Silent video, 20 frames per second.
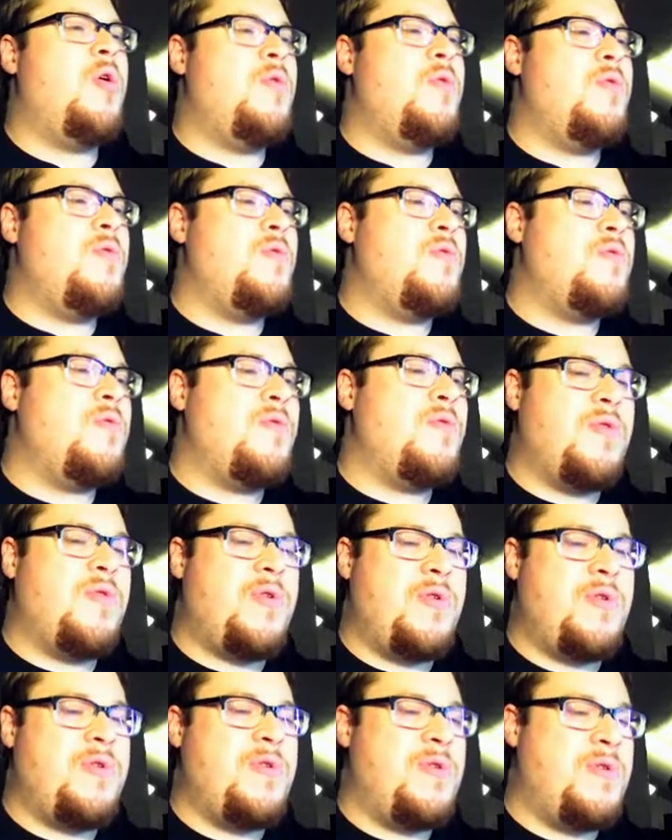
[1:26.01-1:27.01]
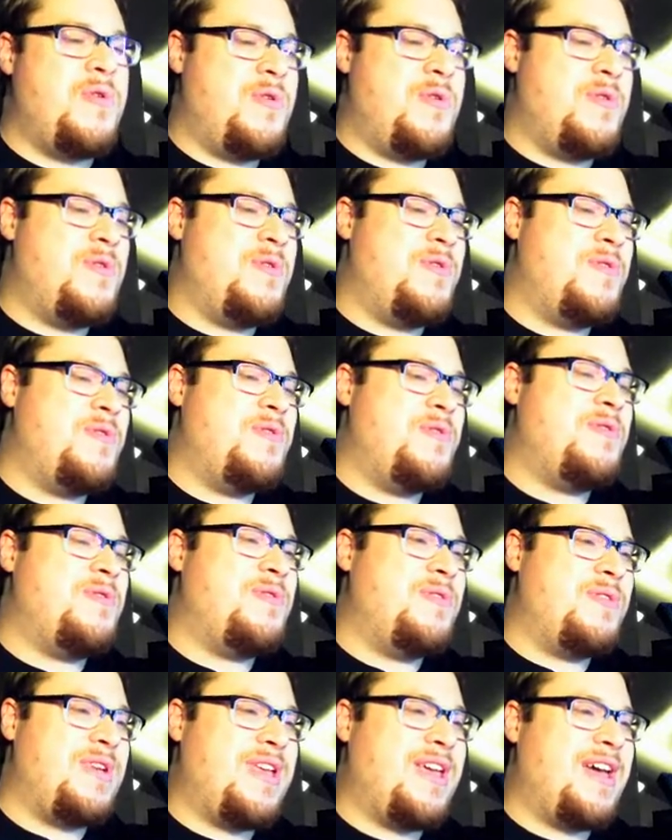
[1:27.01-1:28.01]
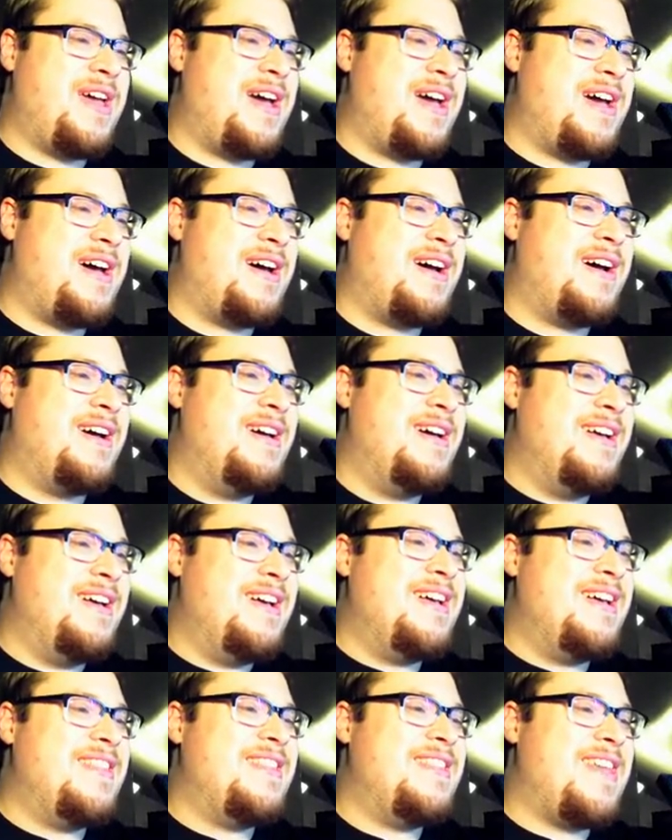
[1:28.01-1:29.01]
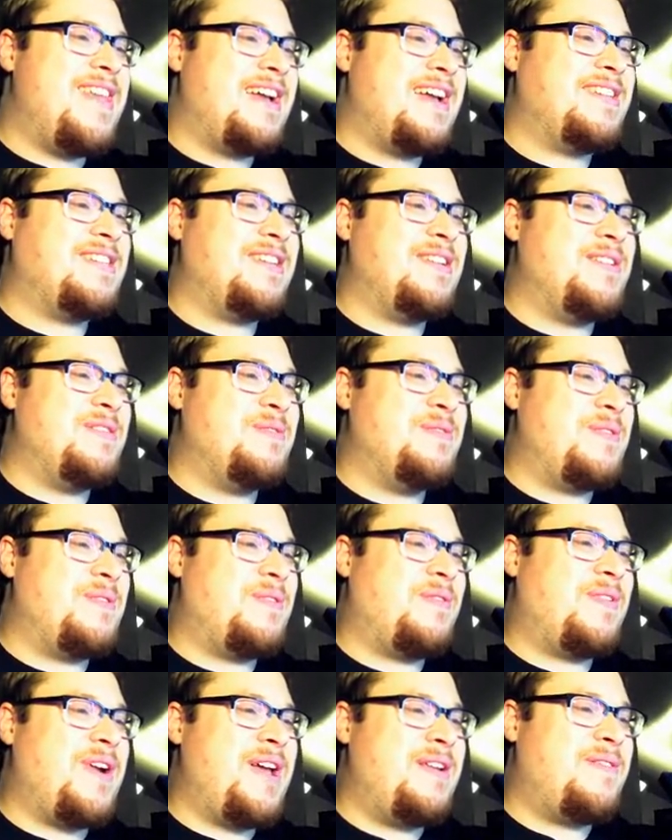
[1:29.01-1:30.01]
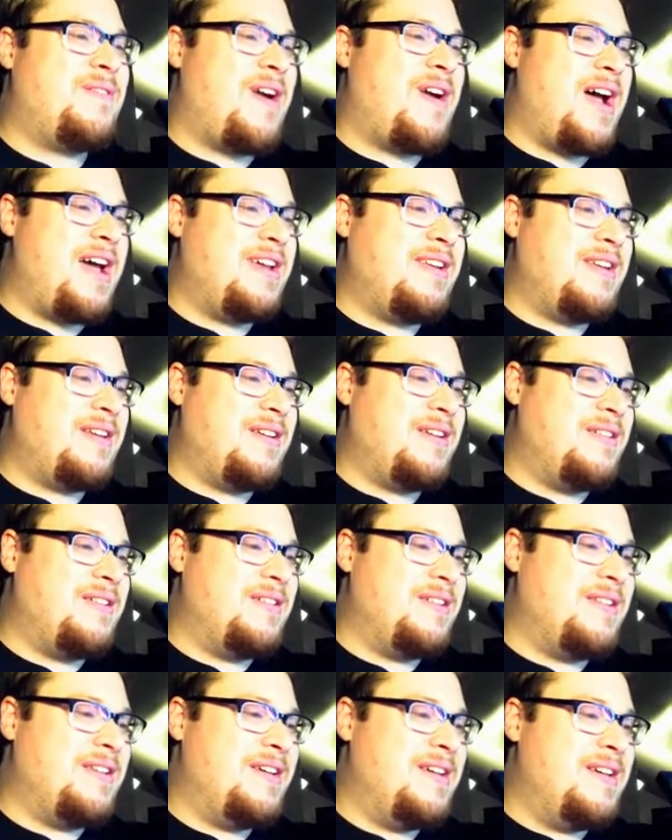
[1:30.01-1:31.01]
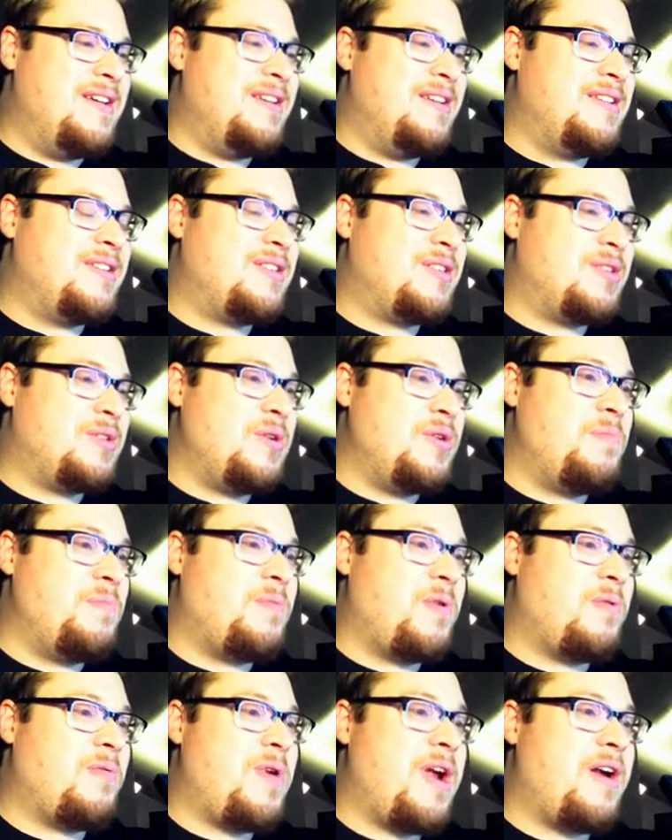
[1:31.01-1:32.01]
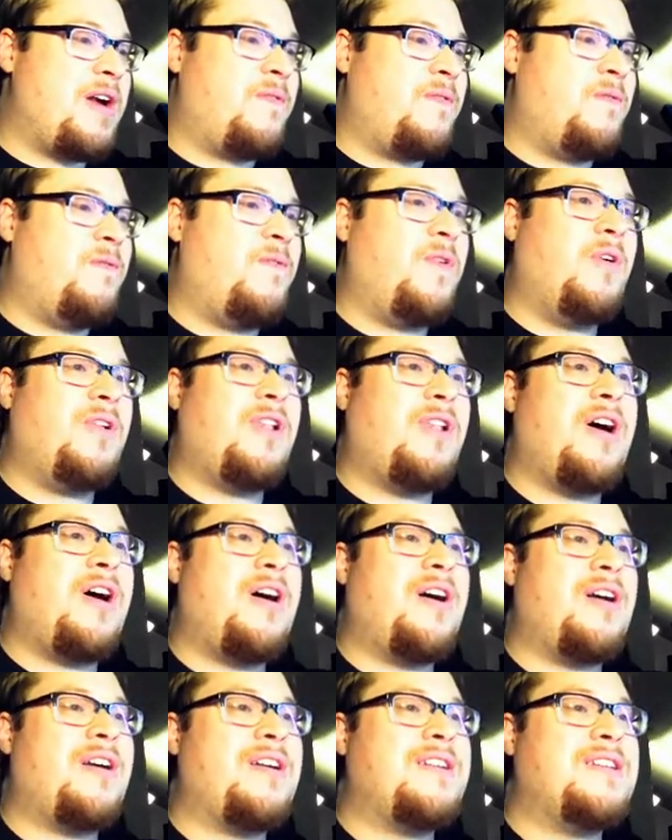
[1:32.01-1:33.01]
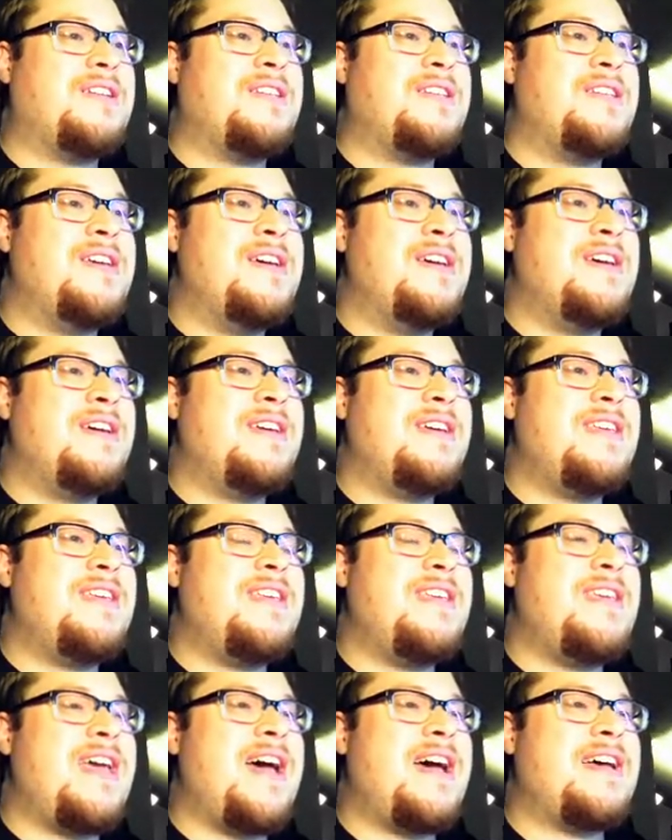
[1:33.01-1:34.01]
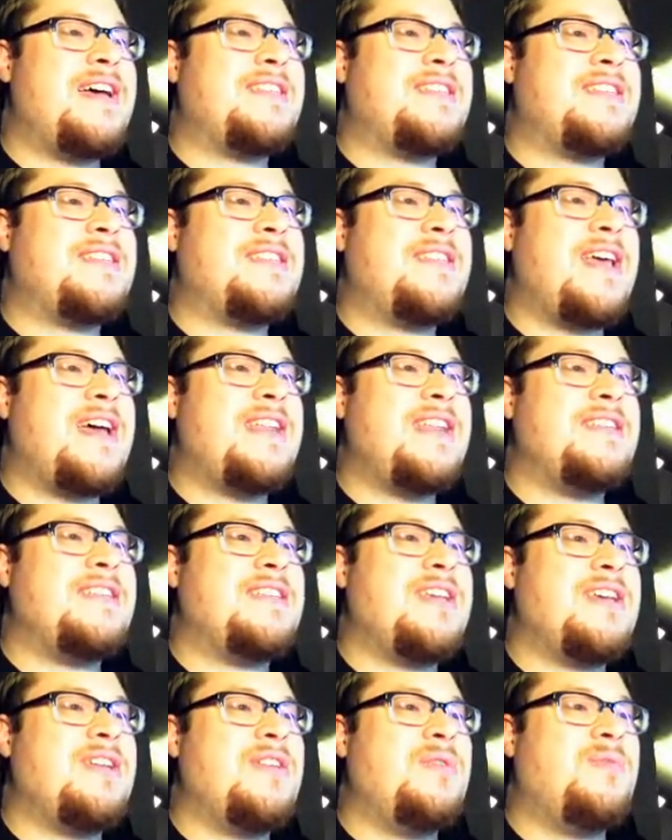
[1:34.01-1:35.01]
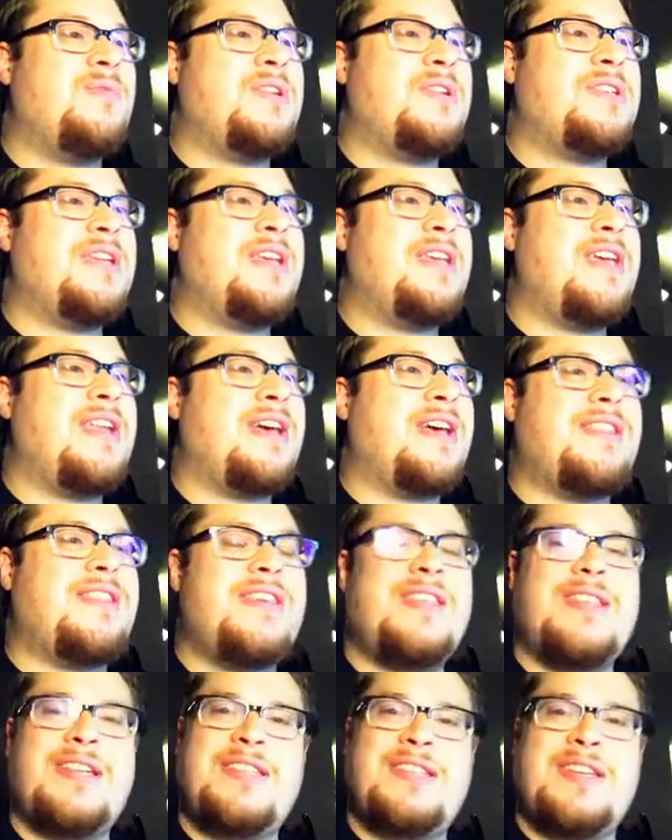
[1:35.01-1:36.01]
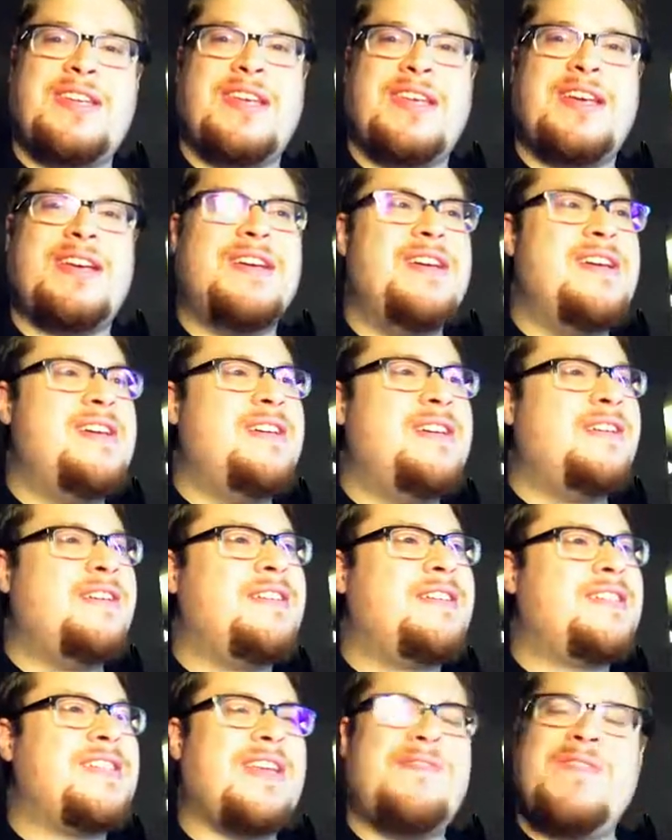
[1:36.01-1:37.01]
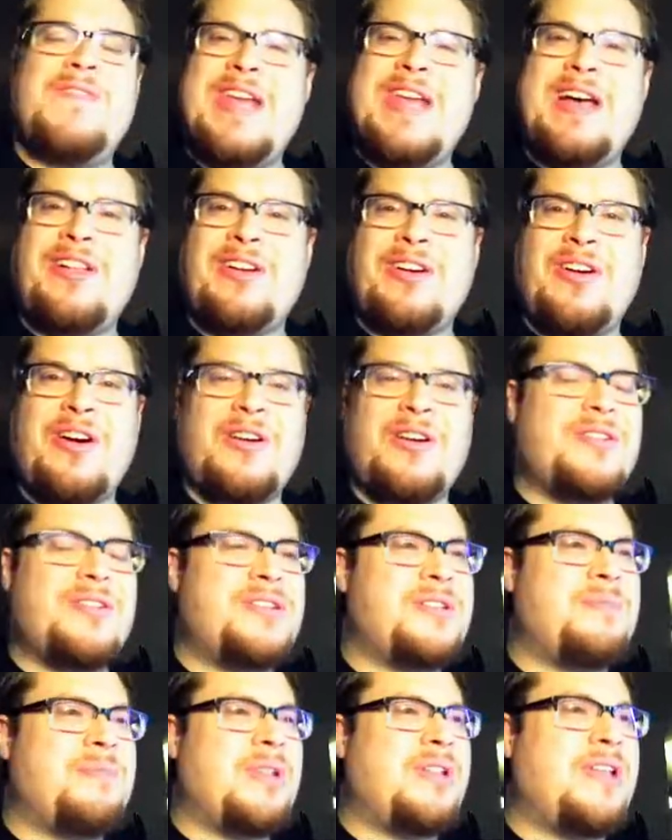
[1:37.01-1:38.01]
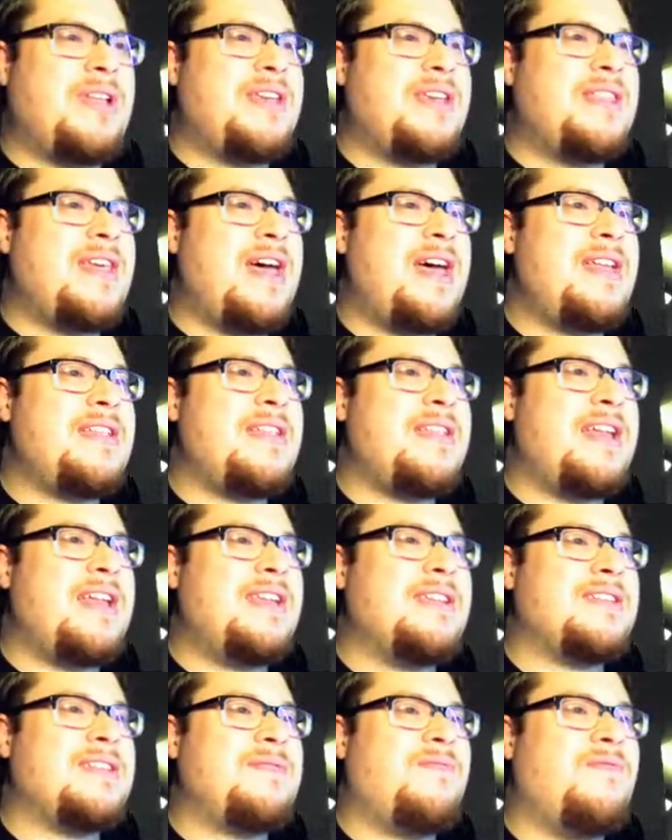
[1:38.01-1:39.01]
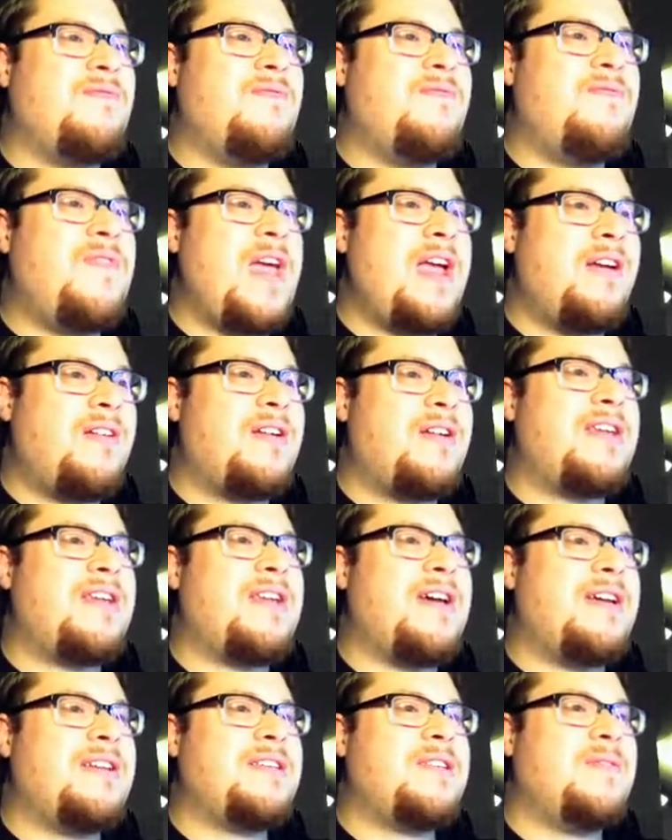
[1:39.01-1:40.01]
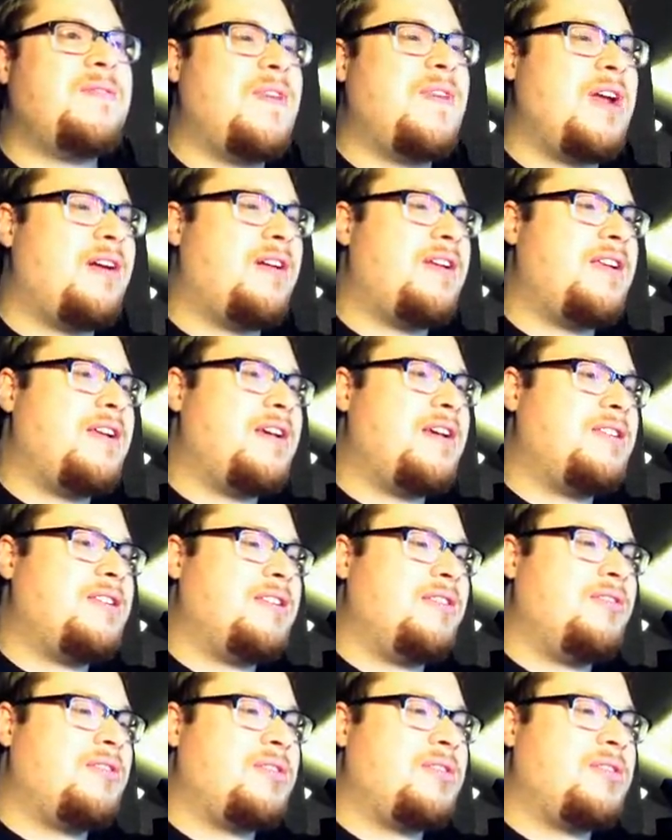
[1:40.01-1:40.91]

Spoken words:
Ooh, yeah. That's a good one. Red Riding Hood. Super rare, full art. Yes, that is a good one to get. I think that's like a $7 card or something like that. That is very nice. Very nice.